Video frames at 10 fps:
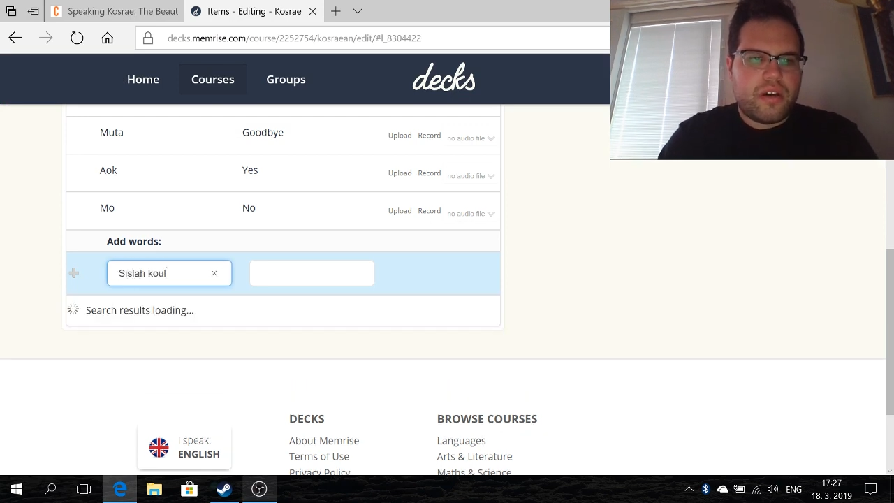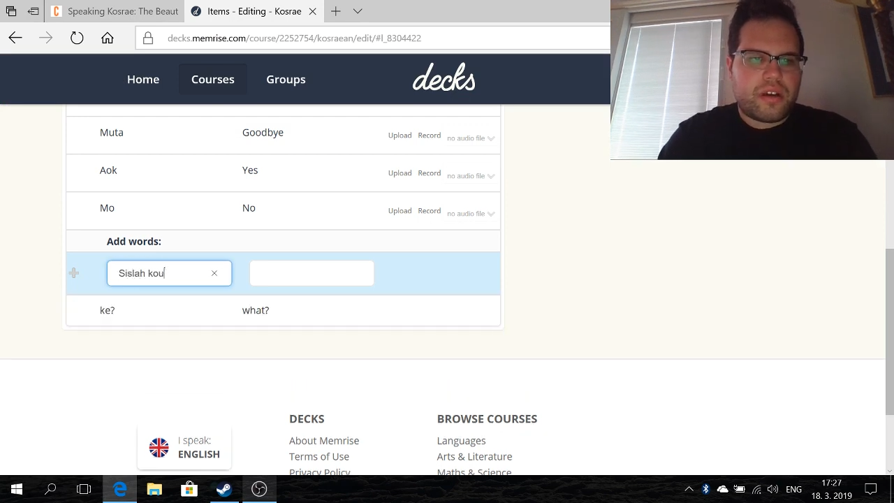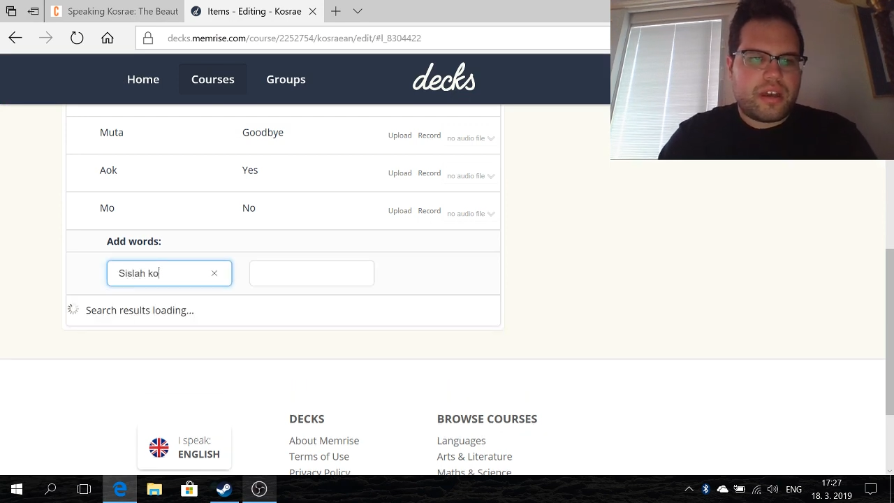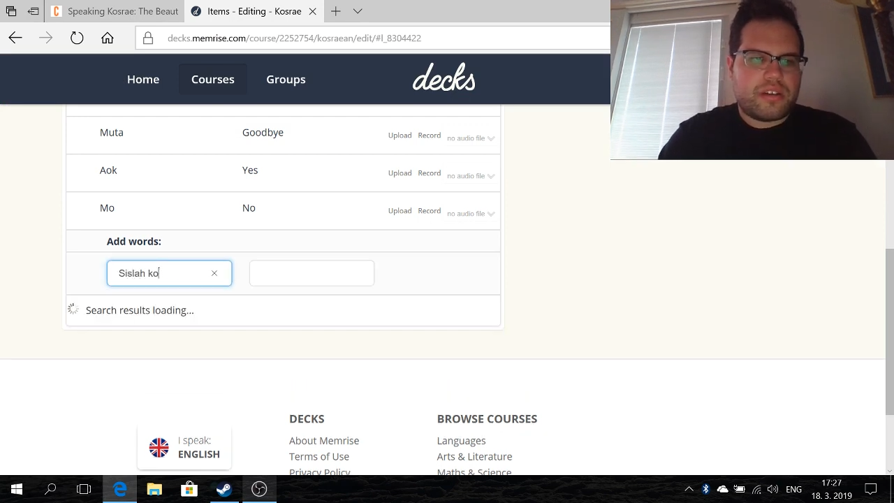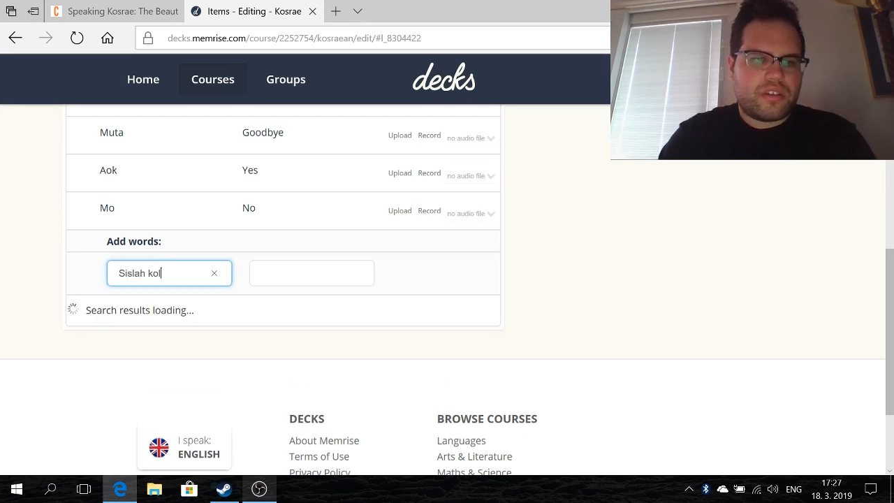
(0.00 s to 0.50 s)

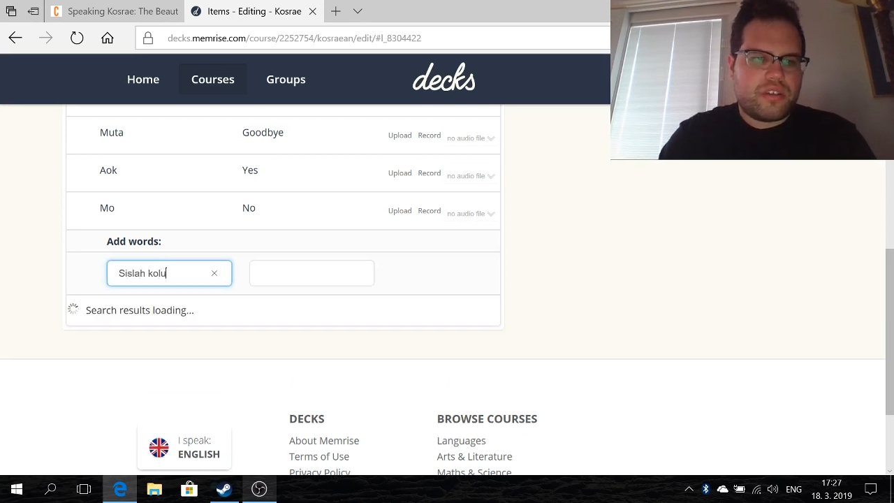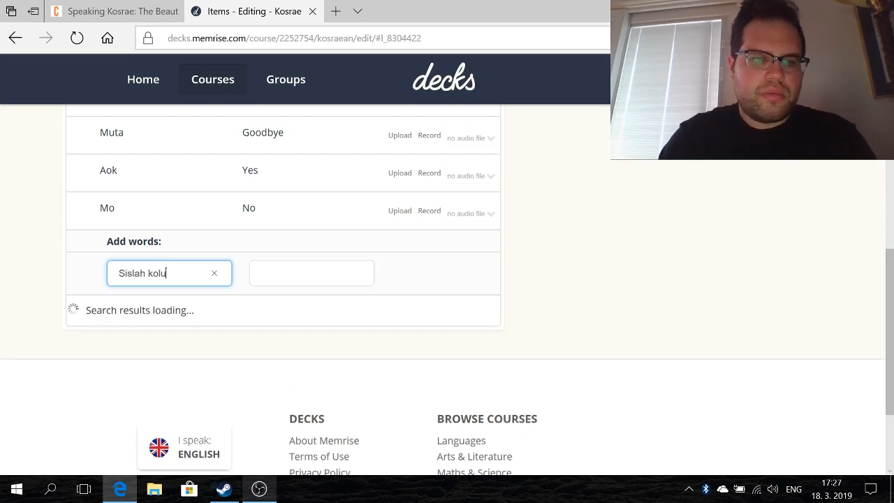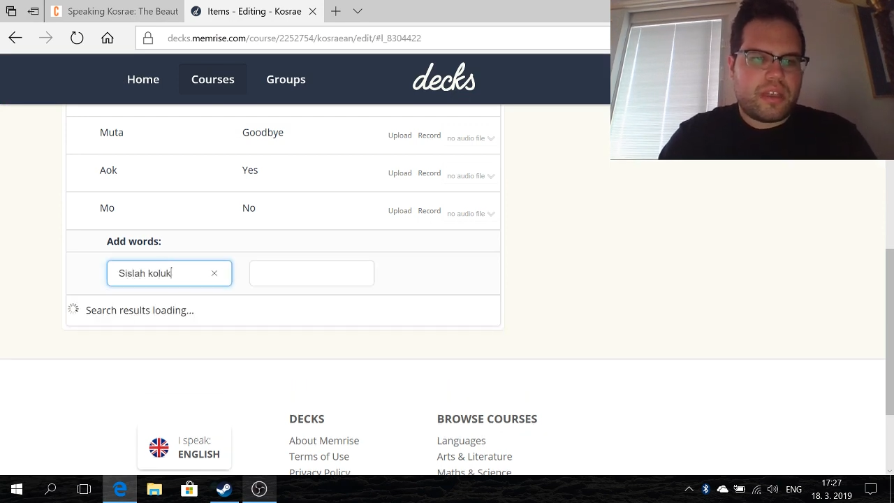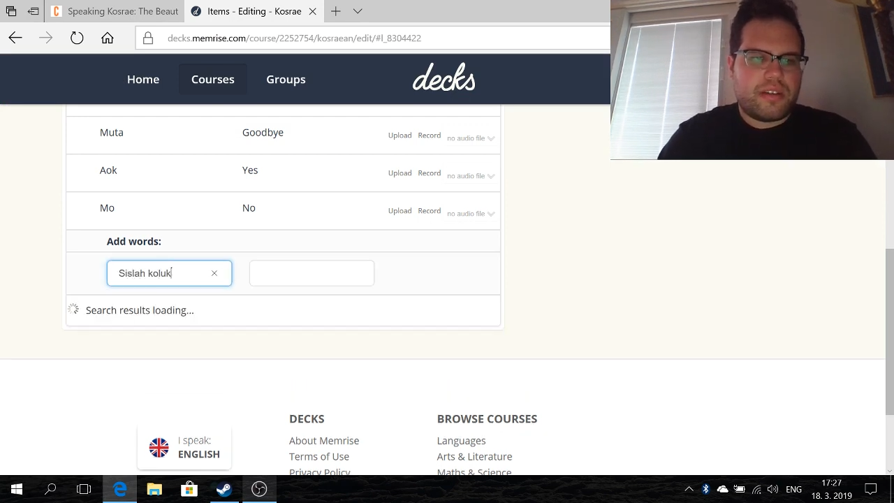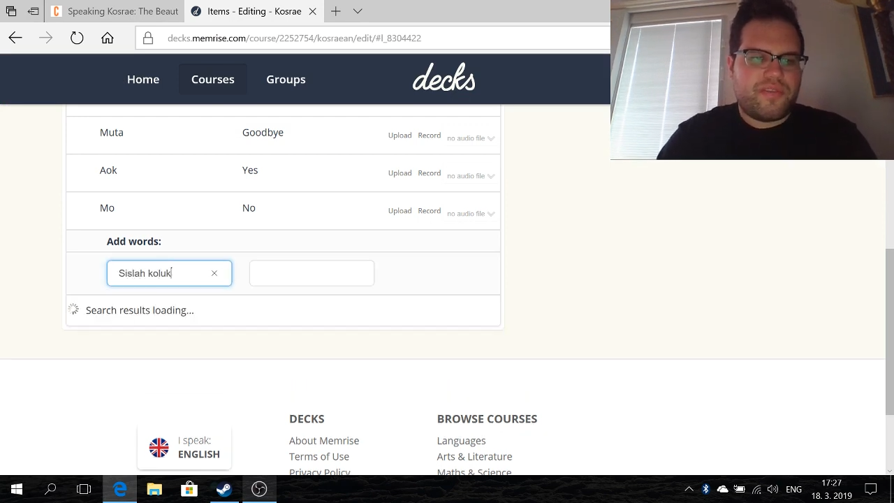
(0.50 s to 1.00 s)
Okay, and
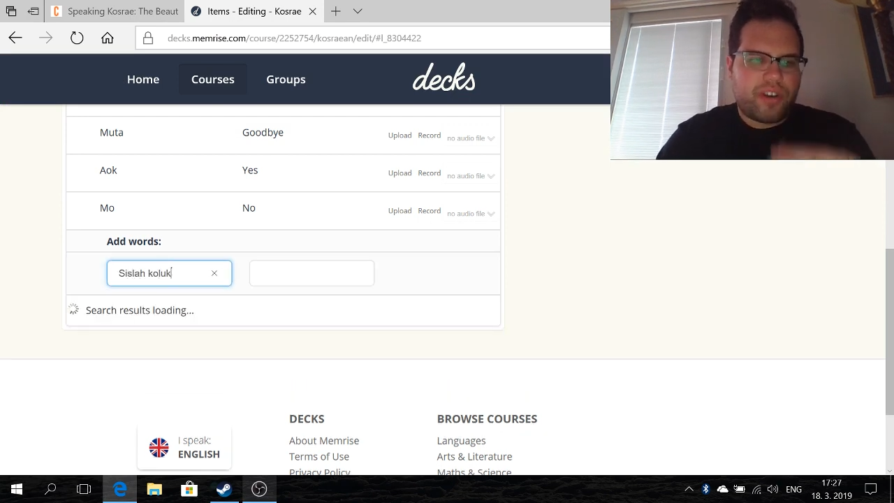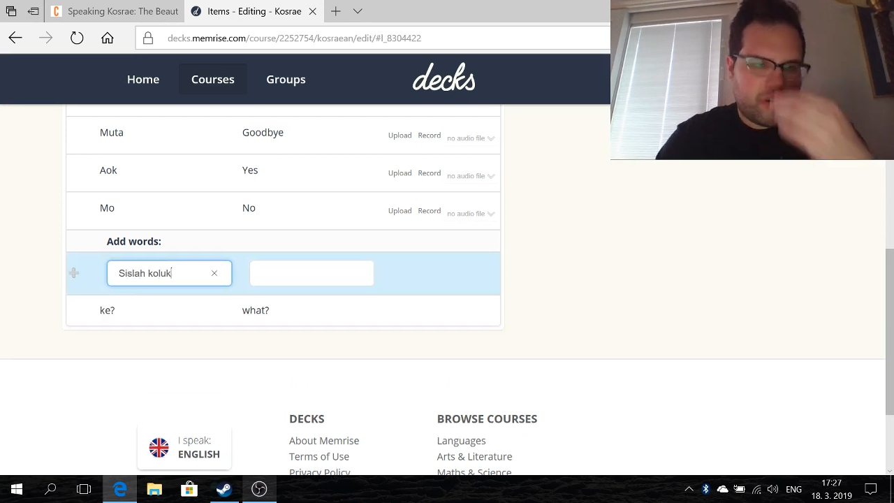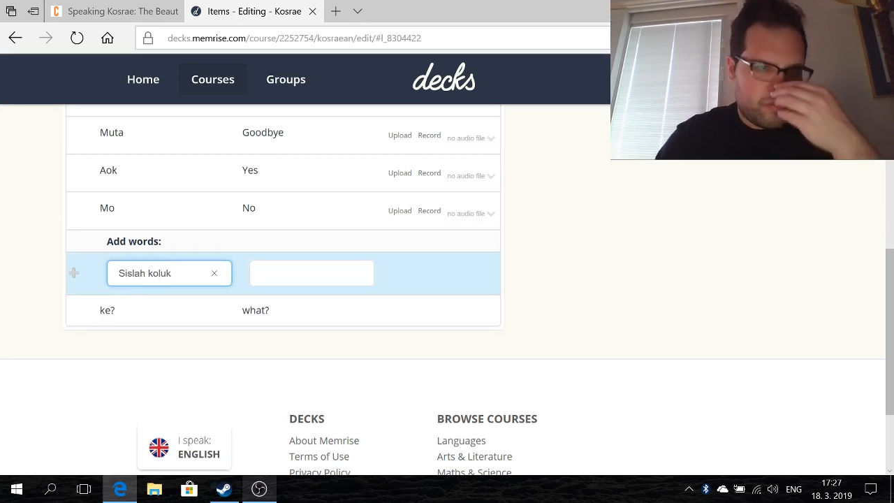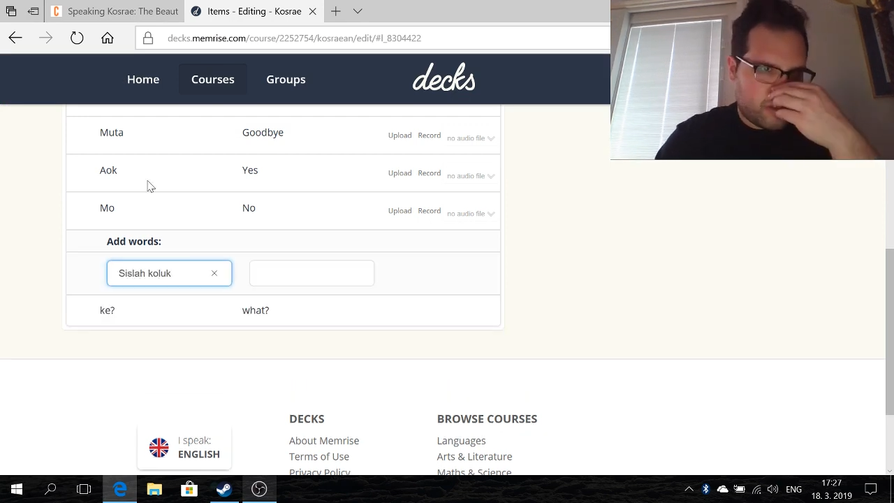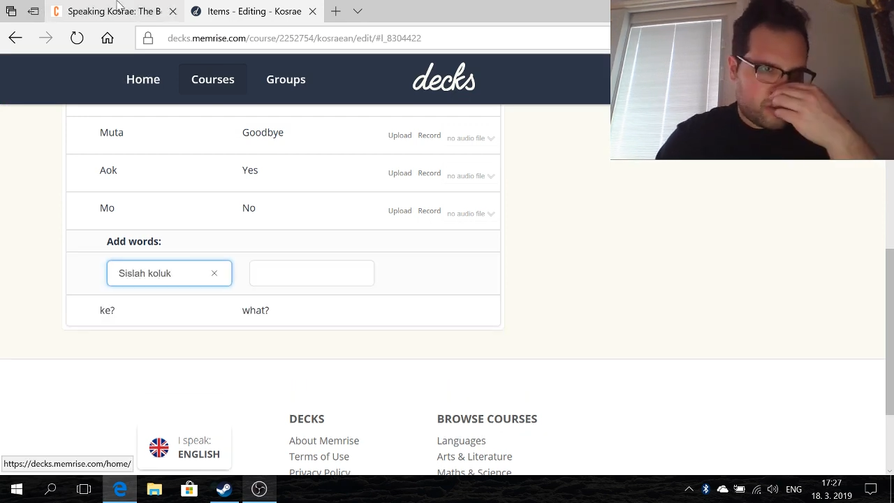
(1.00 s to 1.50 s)
assume that
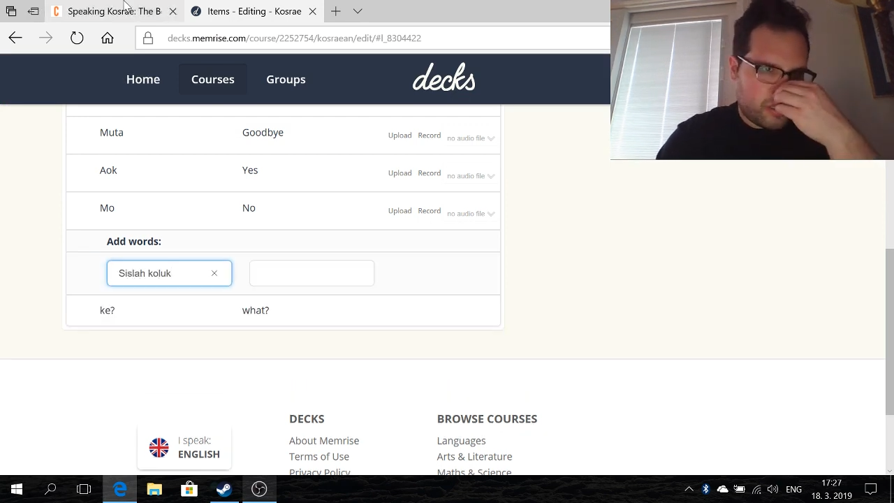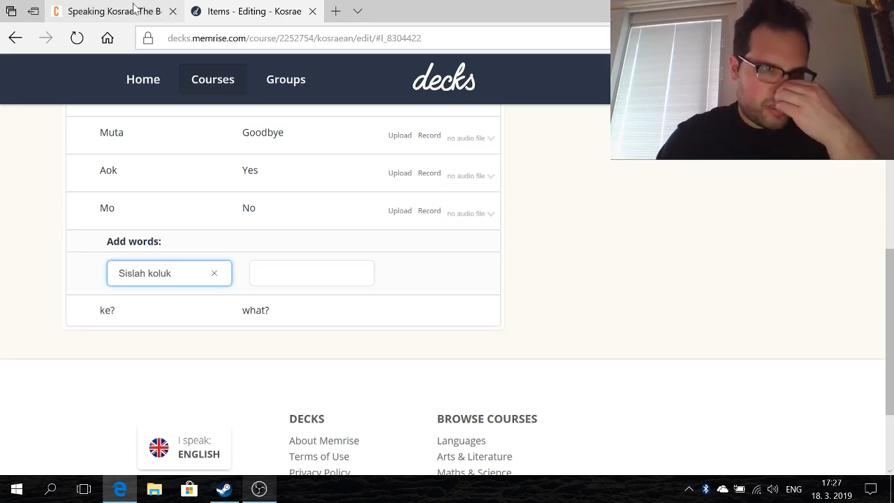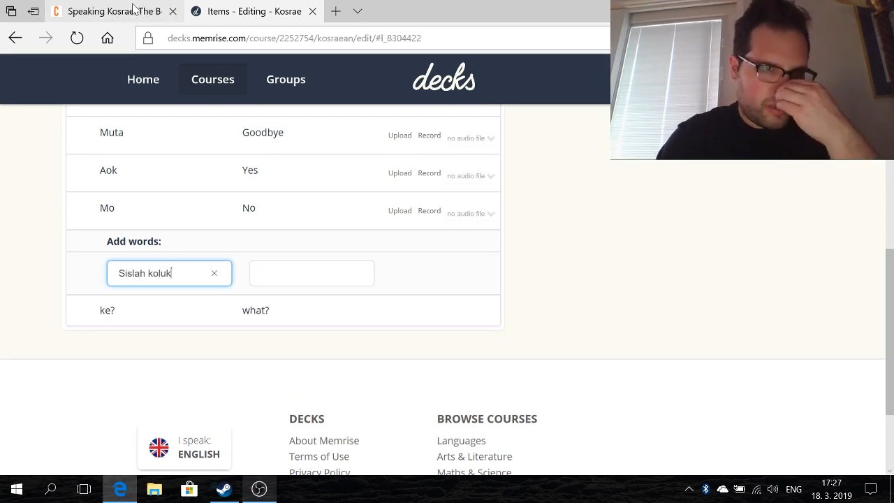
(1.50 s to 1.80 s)
very much like